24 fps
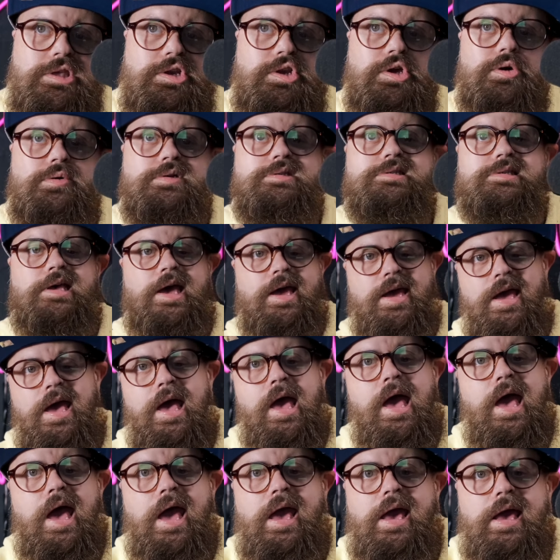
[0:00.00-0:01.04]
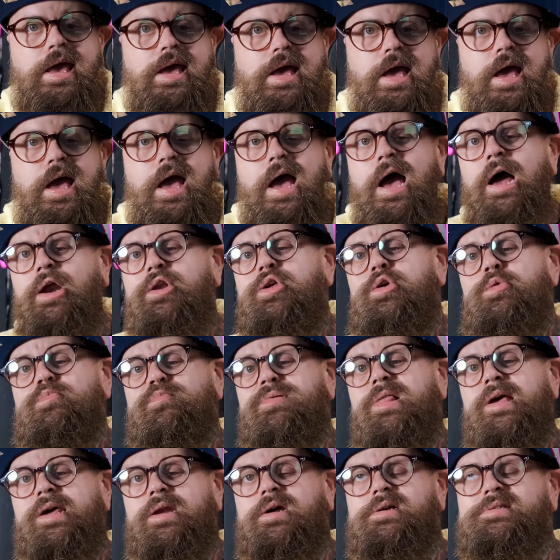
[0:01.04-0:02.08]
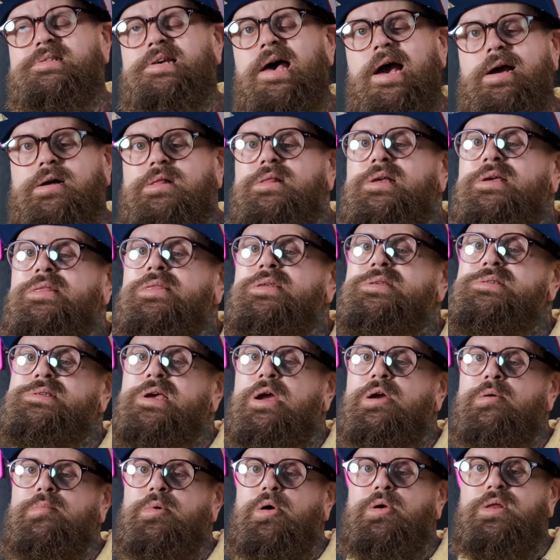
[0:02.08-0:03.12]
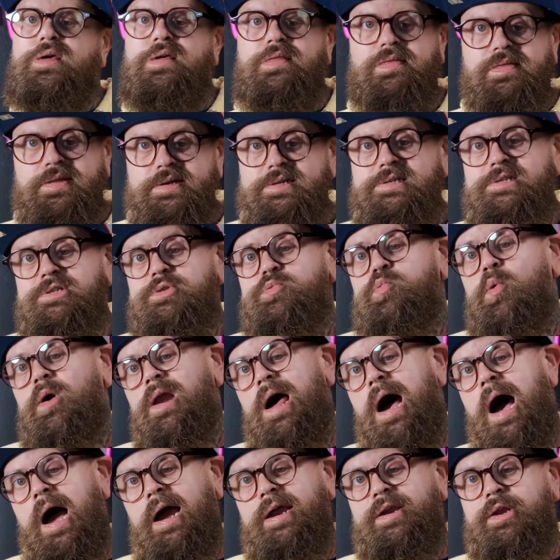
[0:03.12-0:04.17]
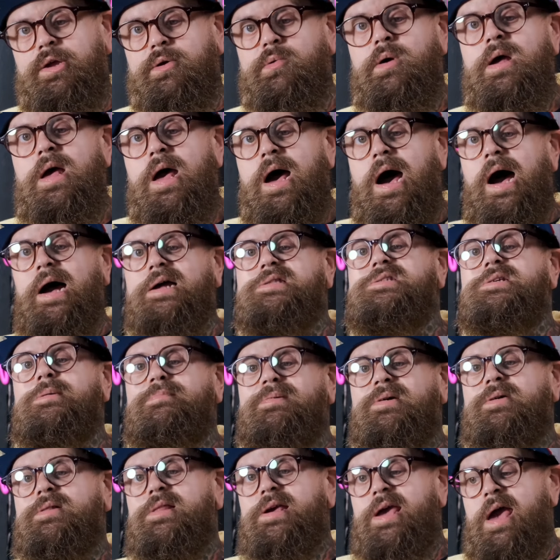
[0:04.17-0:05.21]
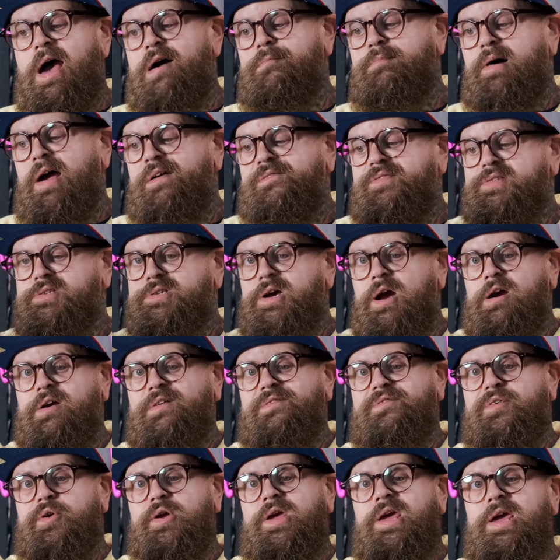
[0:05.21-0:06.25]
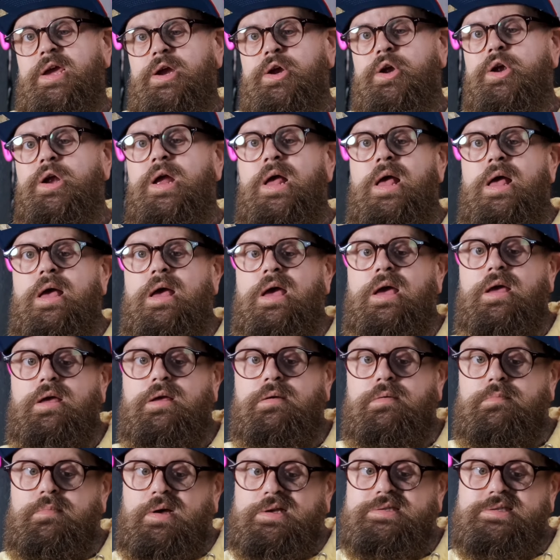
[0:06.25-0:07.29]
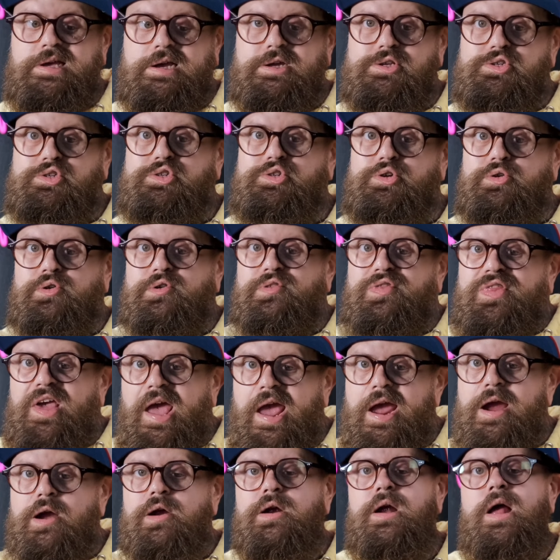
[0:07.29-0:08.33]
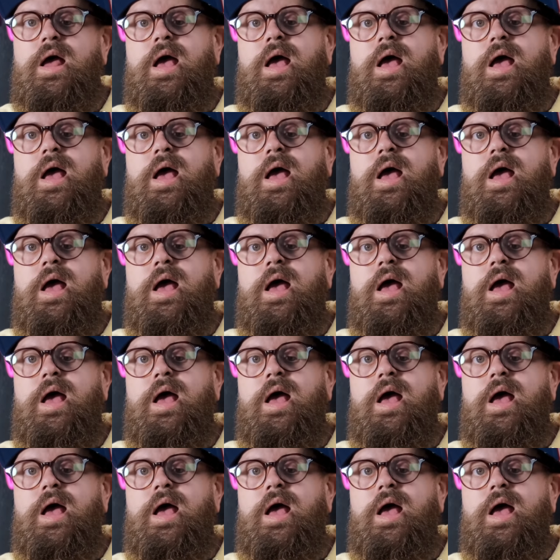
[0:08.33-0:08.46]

to do is say, hey, how do you plan on tackling the ceremony? This is what I do. I typically have my photographer here, my second shooter there,